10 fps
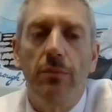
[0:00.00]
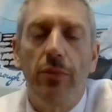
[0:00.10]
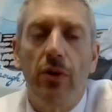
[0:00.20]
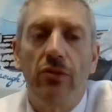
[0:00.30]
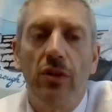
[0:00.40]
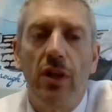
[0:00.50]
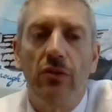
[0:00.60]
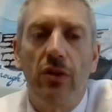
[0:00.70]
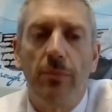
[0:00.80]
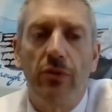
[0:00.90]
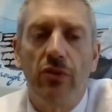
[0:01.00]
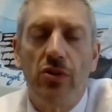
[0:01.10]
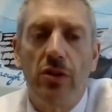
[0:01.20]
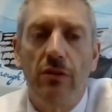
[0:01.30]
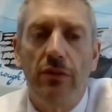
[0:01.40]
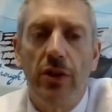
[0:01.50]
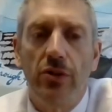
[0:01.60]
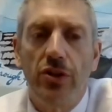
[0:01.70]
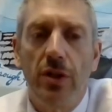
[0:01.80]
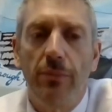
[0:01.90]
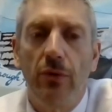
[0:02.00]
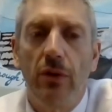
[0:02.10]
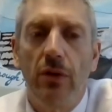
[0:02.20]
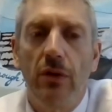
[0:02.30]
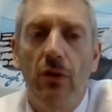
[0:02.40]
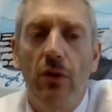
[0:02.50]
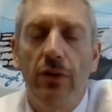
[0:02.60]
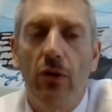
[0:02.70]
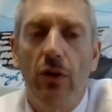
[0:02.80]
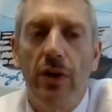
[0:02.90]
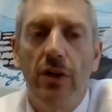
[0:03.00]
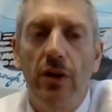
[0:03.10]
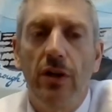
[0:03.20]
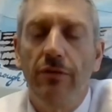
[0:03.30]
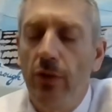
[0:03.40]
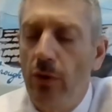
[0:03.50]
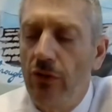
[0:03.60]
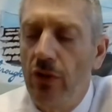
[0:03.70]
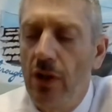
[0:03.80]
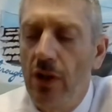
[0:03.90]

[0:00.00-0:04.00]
person that's in a position of leadership or authority or influence